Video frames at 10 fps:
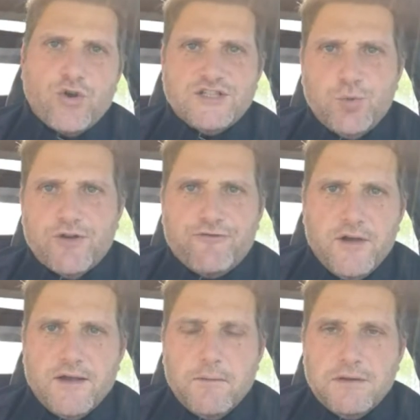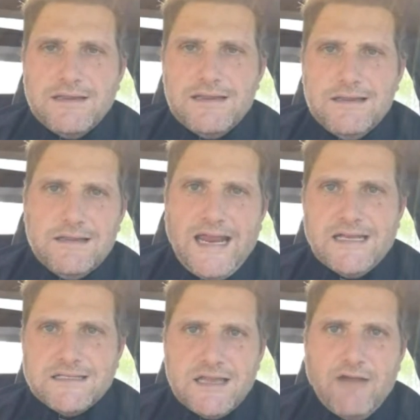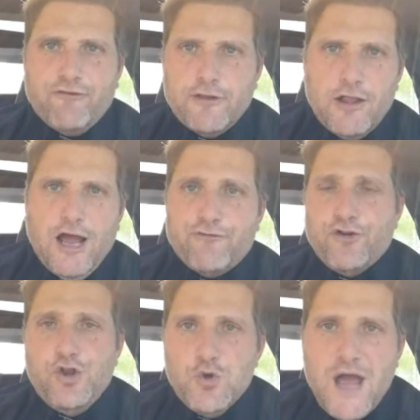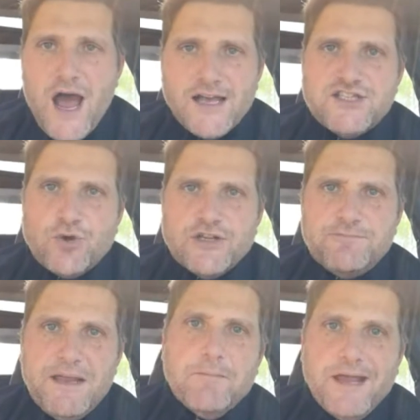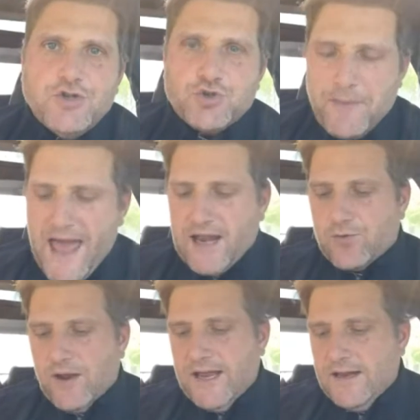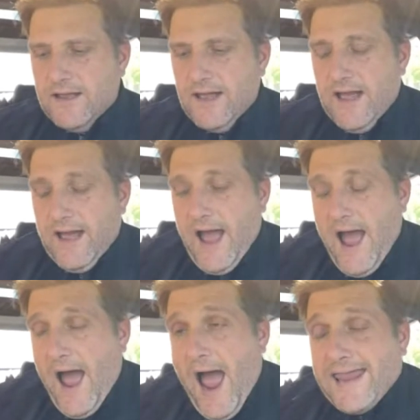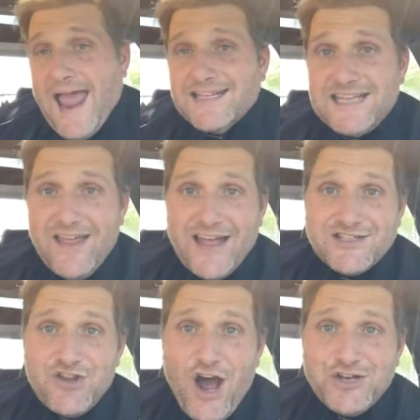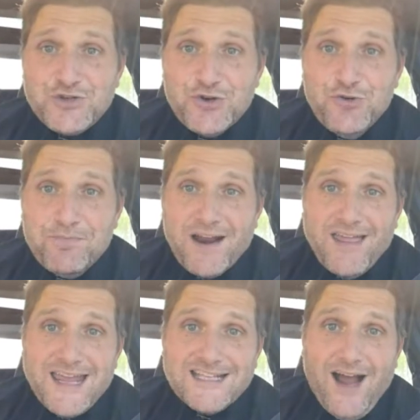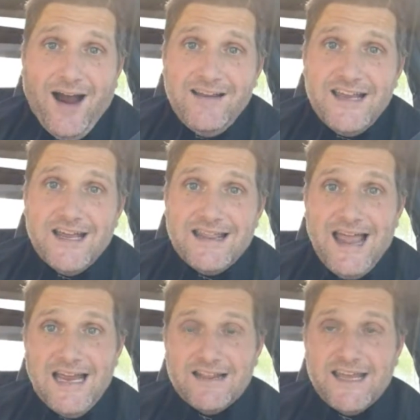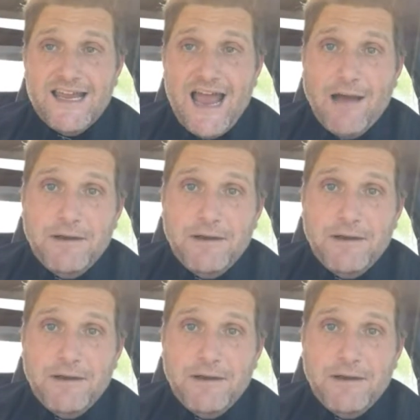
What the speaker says: Chris would have laid his life on the line for you guys, so to speak, being dramatic, right? I can't say that's not true, but I think it's highly unlikely.